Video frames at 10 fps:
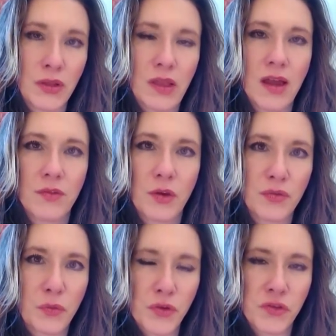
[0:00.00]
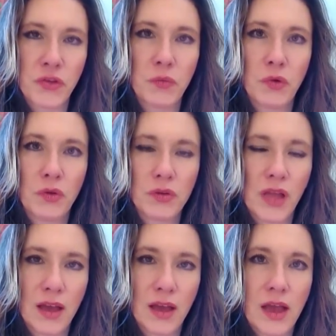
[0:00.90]
A lot of your fortune will
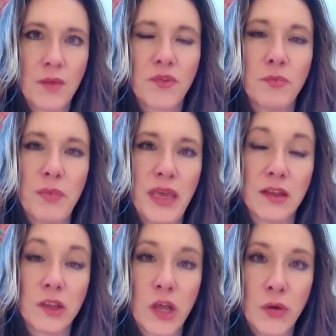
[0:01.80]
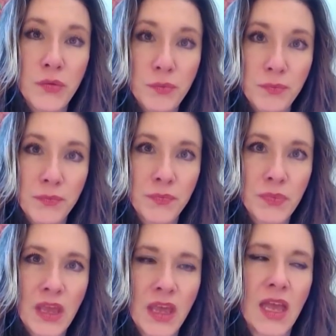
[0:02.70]
come from being alone.
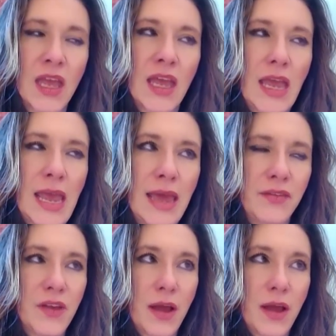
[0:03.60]
And